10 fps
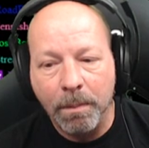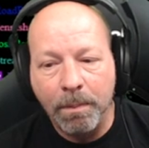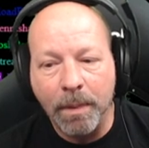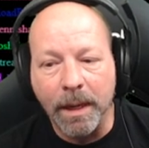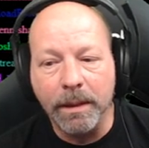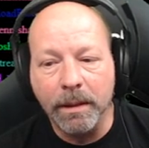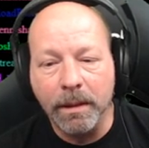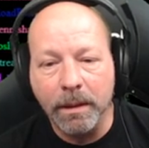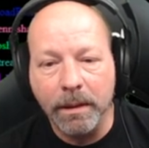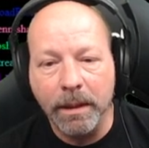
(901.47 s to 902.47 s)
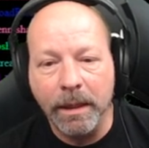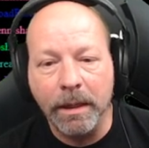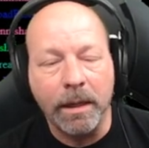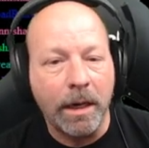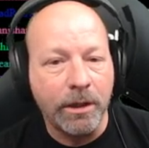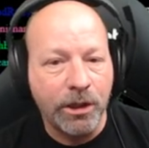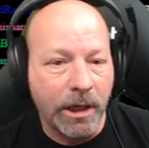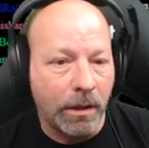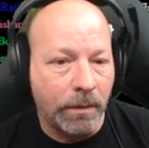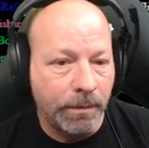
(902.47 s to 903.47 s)
But in a
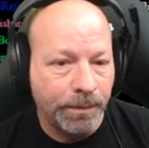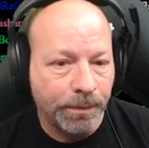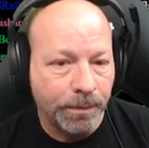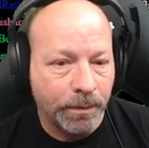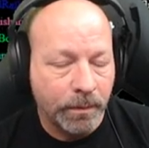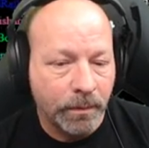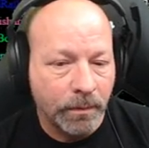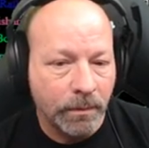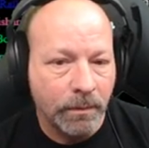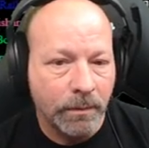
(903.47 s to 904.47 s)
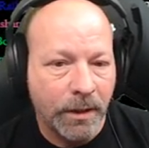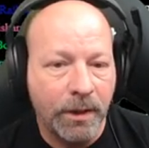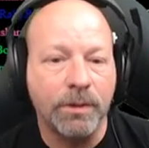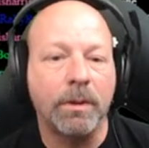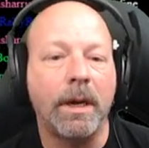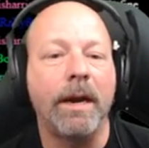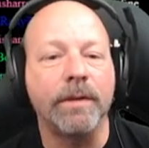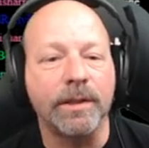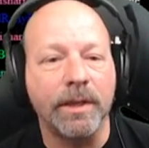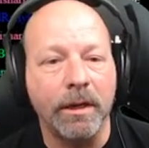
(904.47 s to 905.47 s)
nutshell, here's what I have
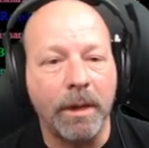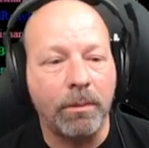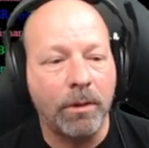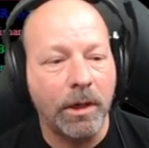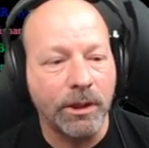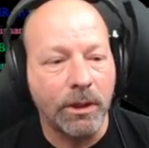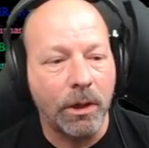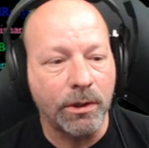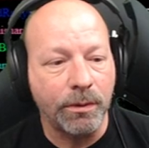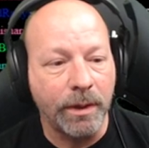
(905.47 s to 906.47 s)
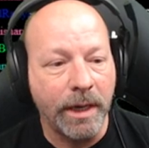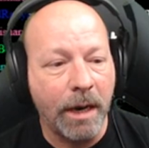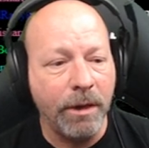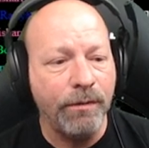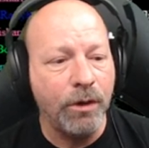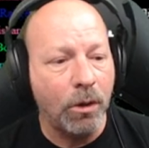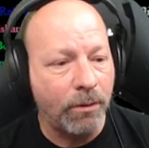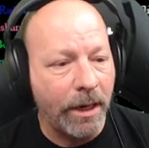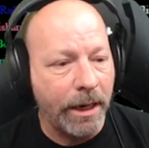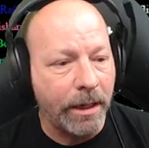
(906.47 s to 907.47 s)
to say about Project Cars 3. How many of you are
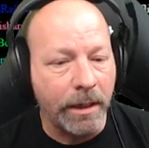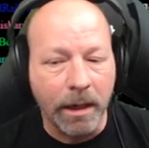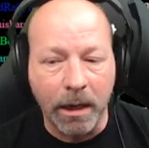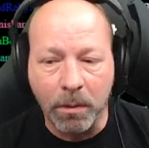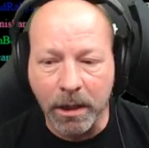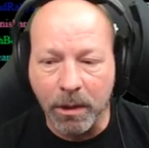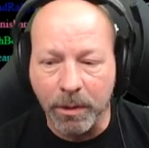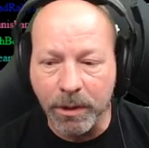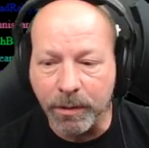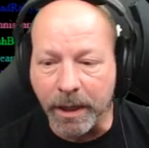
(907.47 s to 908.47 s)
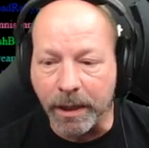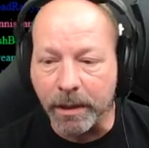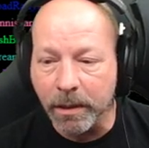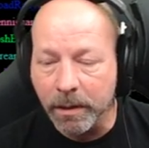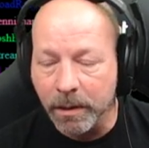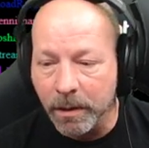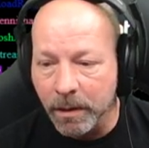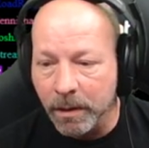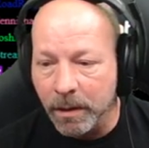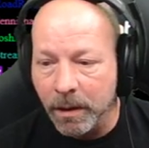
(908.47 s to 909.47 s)
playing it? I want to know what you think.
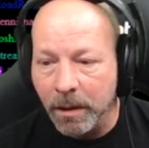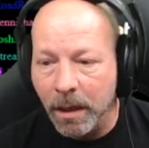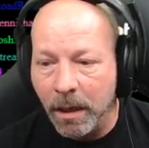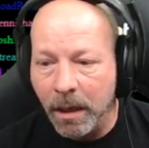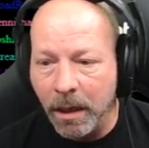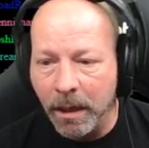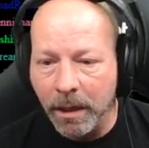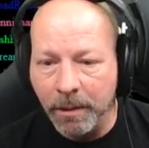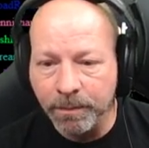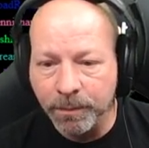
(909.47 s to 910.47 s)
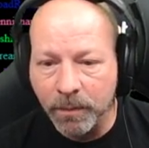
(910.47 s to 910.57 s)
Um,